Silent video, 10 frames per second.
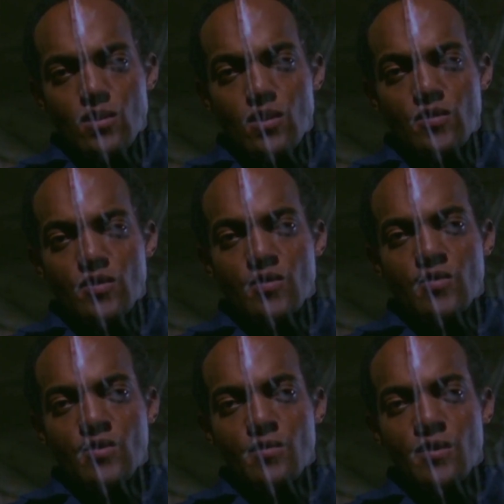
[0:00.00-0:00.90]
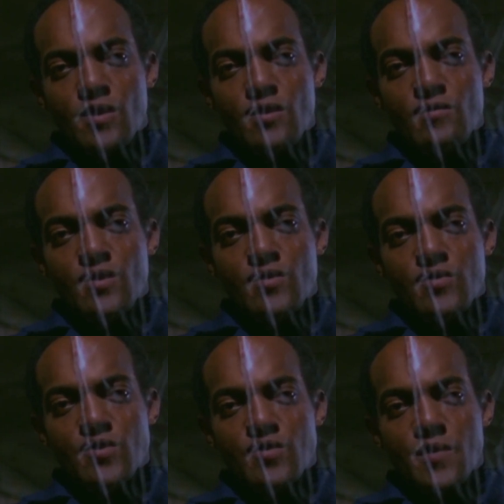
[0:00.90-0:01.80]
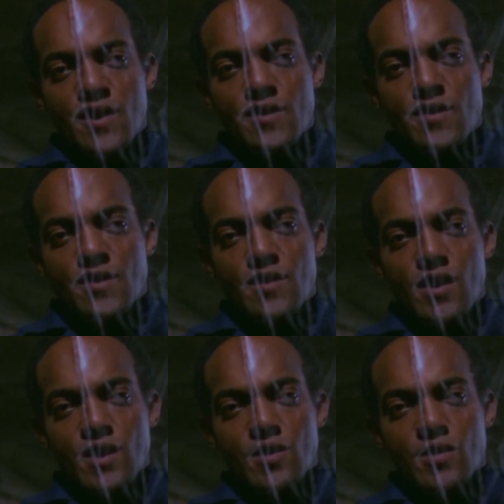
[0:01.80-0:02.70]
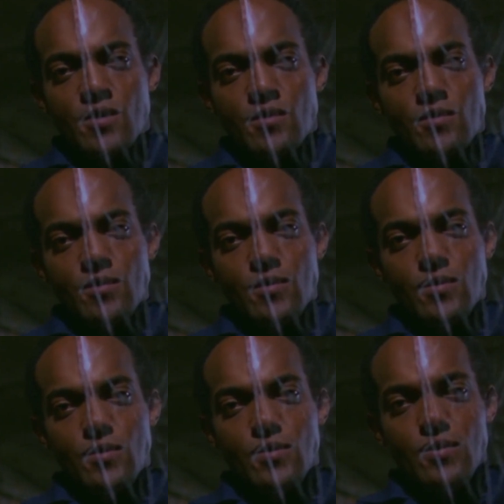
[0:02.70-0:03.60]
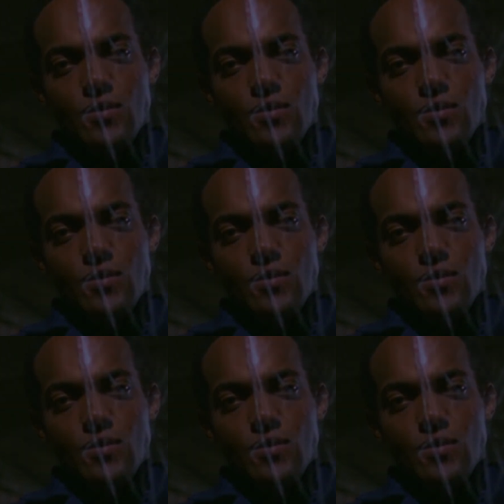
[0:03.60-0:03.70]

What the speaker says: Because they still believe there's respect in dying.